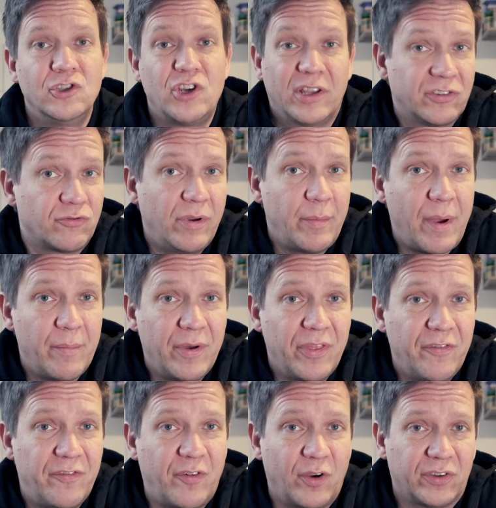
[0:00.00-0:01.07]
Just remember
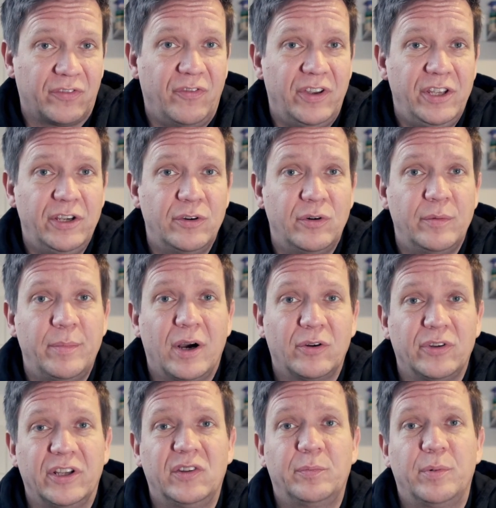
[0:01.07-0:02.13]
the first video
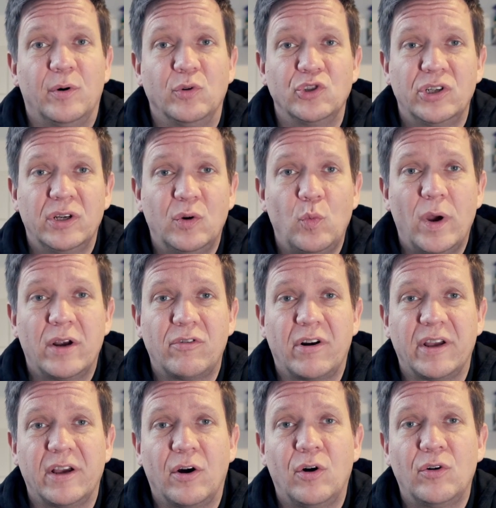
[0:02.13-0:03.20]
about exposure, where
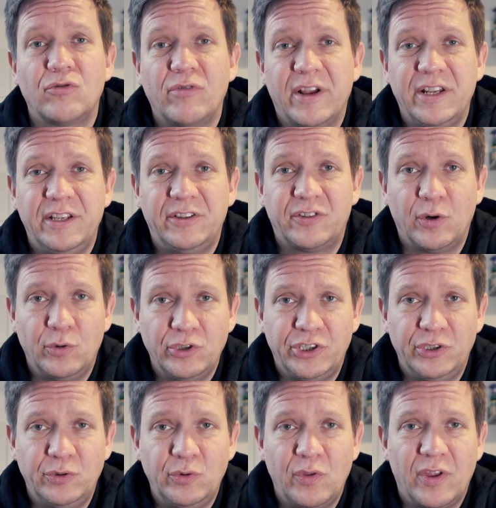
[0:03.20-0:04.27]
I already told
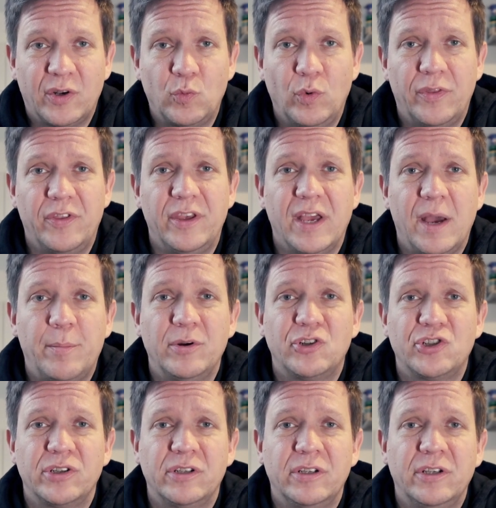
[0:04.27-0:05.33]
you that with the
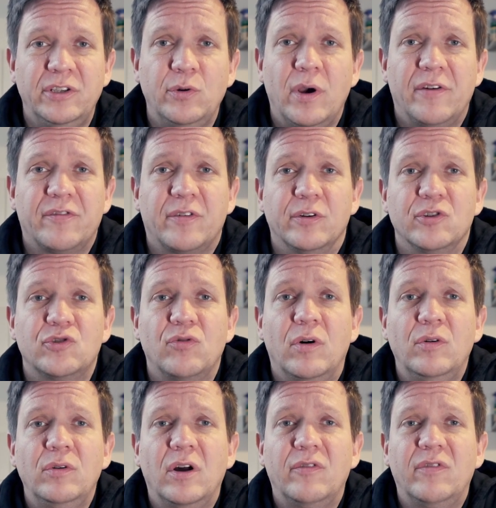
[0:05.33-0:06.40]
aperture you have
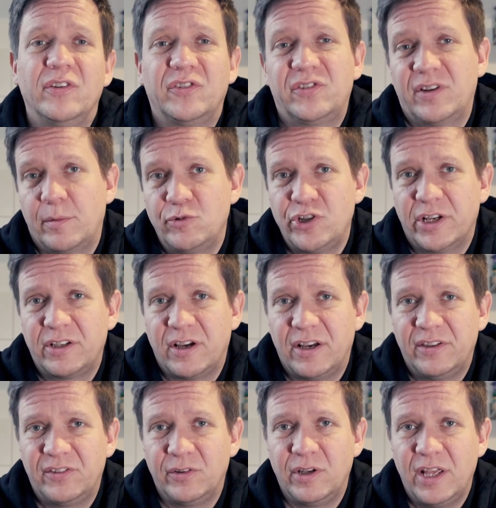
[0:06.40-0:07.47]
control over subject
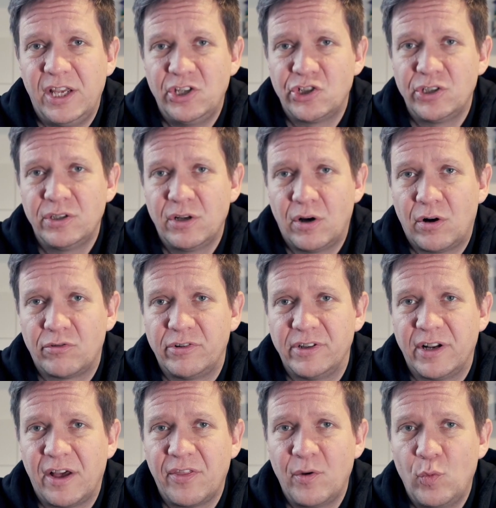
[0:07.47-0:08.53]
isolation, or
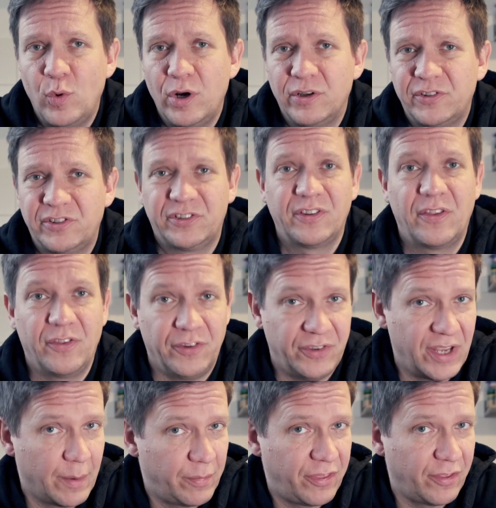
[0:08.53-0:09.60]
in other words, the
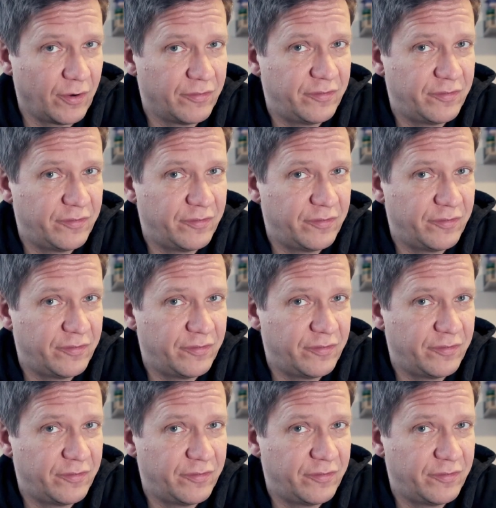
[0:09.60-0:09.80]
depth of